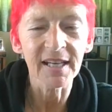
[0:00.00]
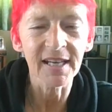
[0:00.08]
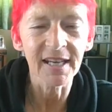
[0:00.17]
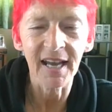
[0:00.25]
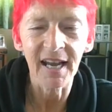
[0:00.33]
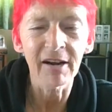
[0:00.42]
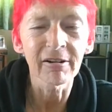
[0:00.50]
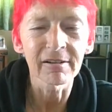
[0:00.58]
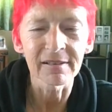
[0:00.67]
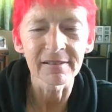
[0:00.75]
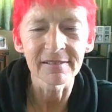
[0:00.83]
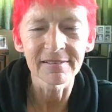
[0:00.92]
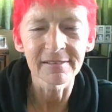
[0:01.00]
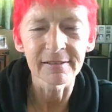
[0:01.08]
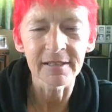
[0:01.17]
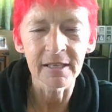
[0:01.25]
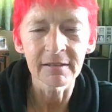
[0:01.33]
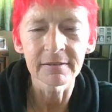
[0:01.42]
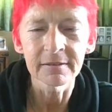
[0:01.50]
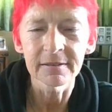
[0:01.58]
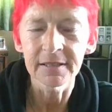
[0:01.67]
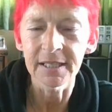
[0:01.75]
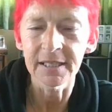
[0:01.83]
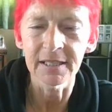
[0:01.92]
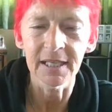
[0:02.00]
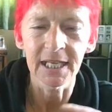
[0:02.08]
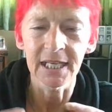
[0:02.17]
carrot, you know. It